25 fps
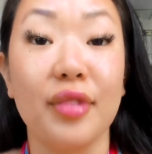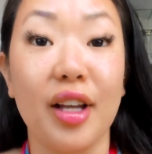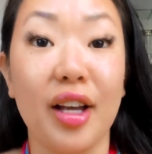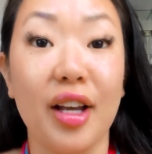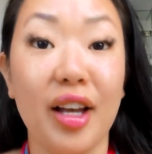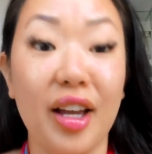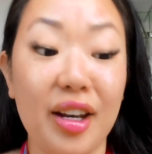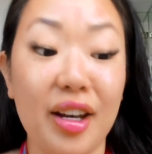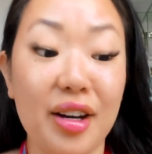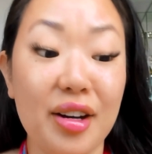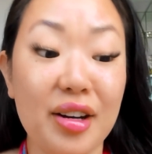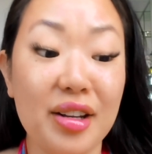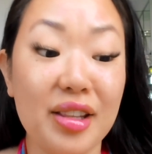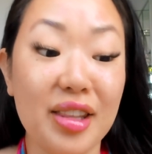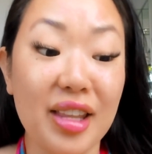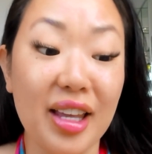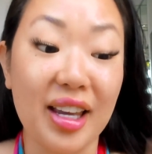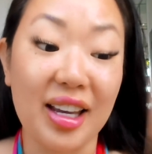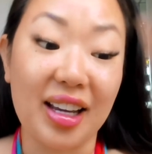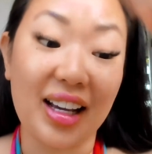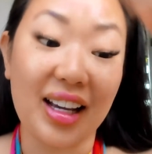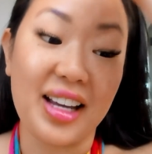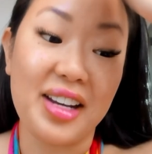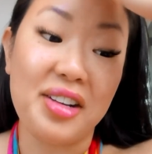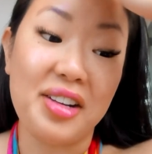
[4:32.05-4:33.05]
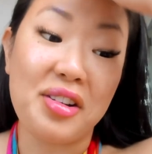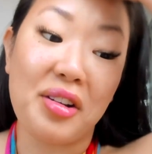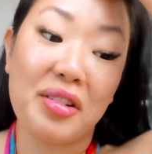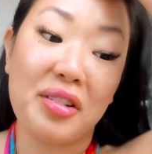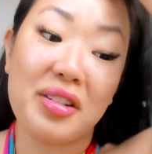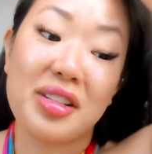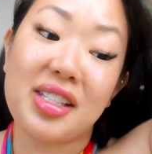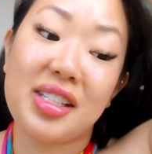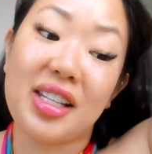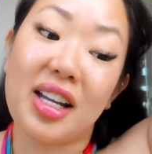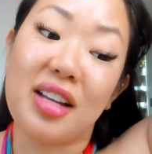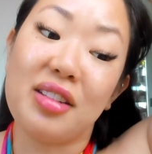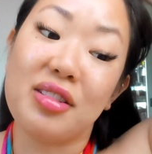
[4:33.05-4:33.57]
I know
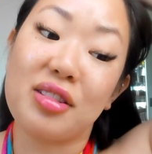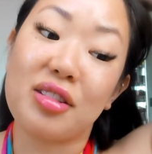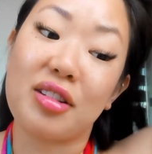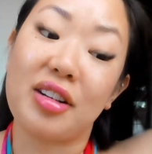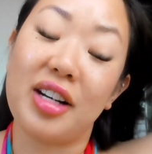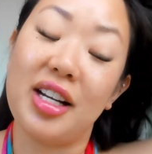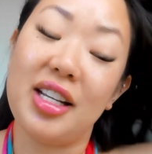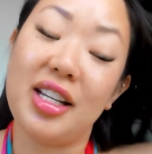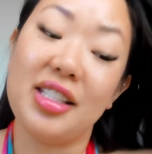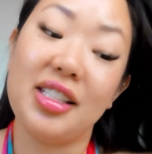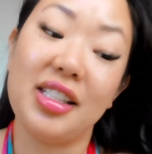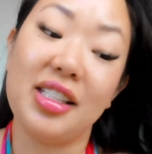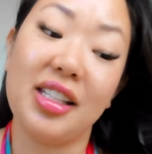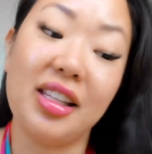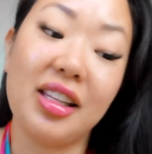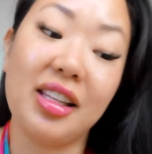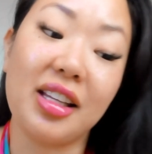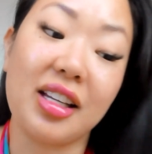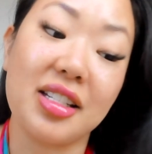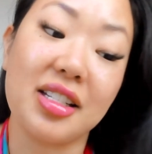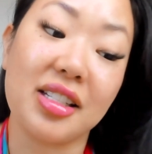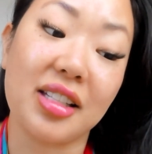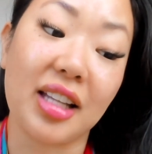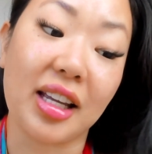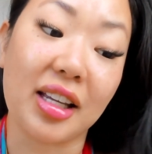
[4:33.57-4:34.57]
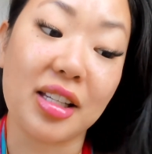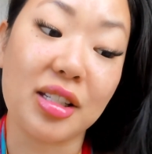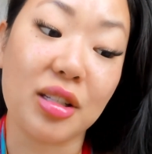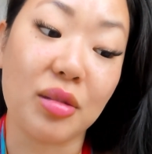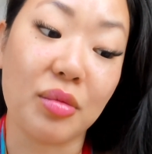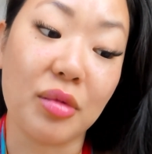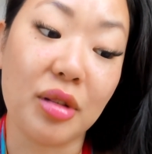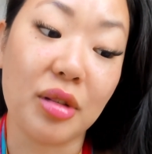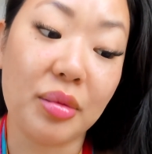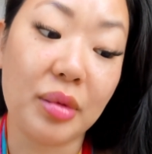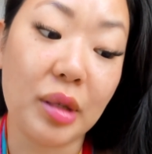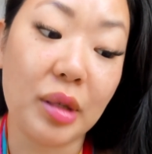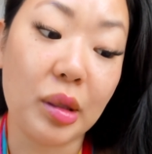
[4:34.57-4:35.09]
it sounds crazy because so
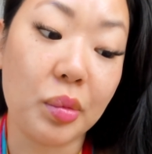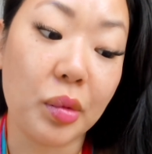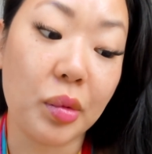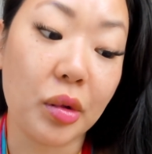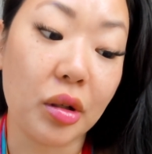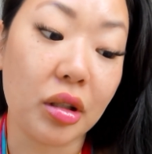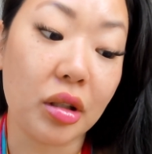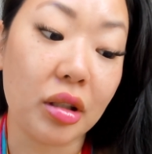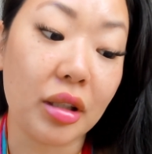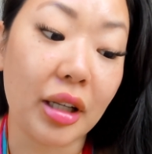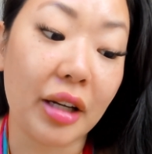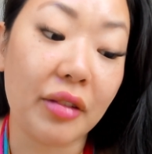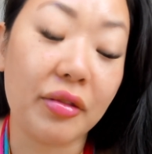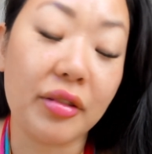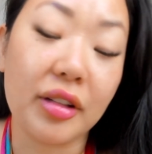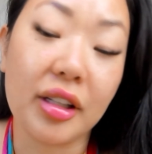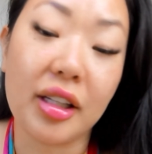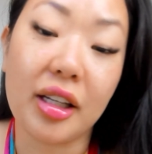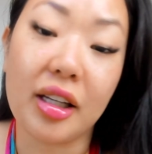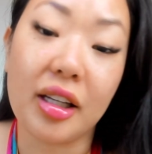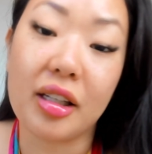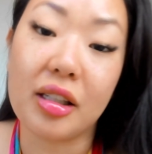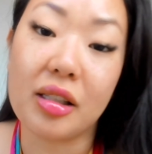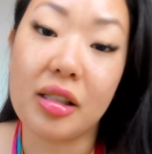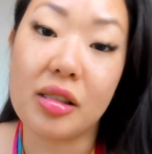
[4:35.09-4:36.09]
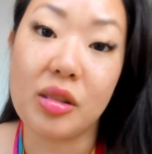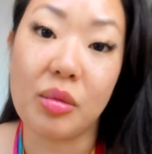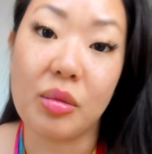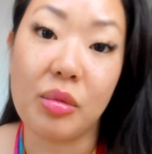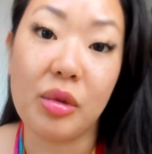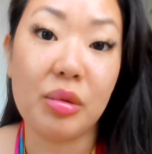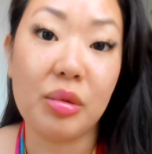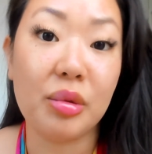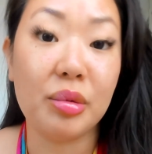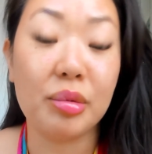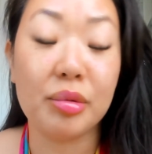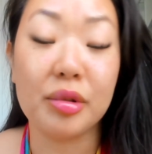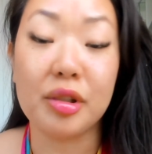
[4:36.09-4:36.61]
many people, I feel like so many
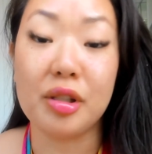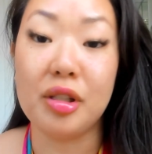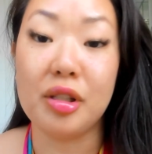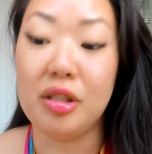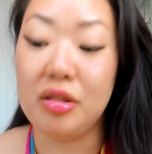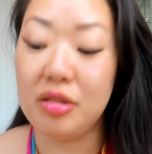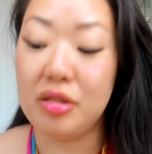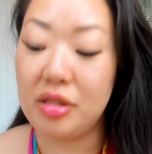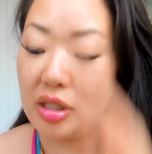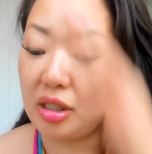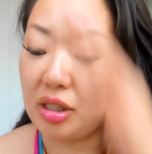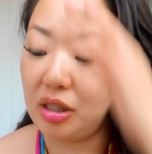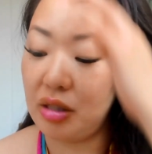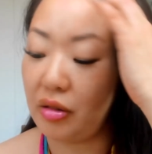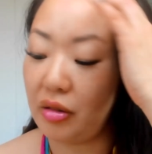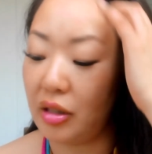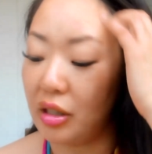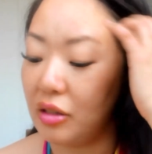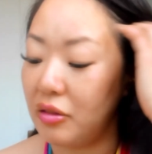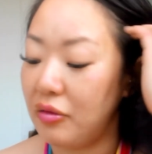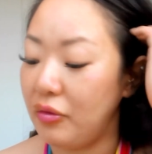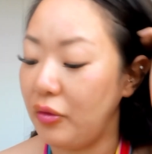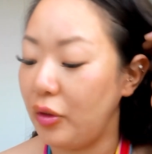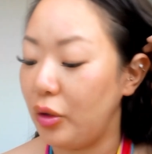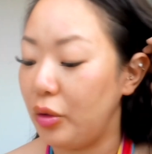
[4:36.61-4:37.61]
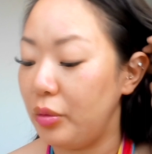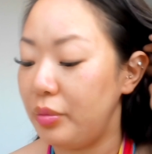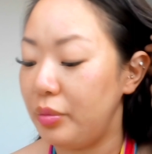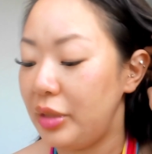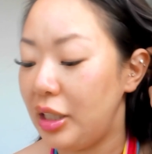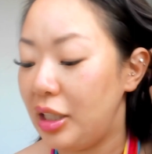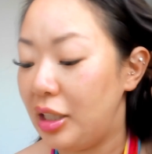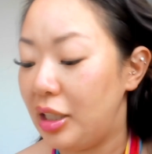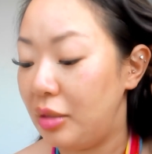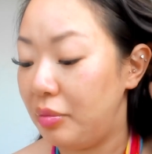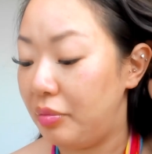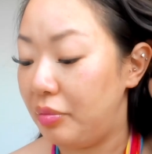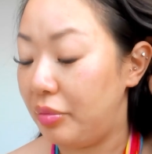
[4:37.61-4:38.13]
people are used to doing a full
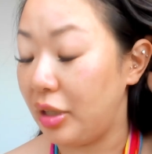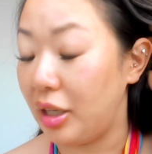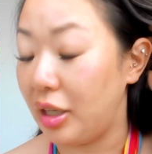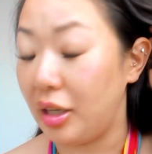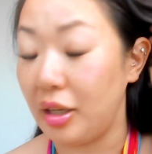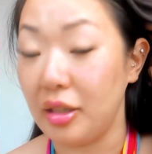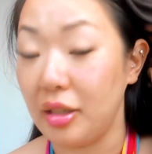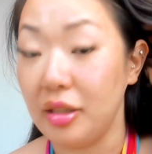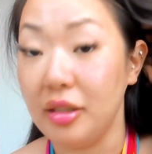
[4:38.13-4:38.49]
beat, but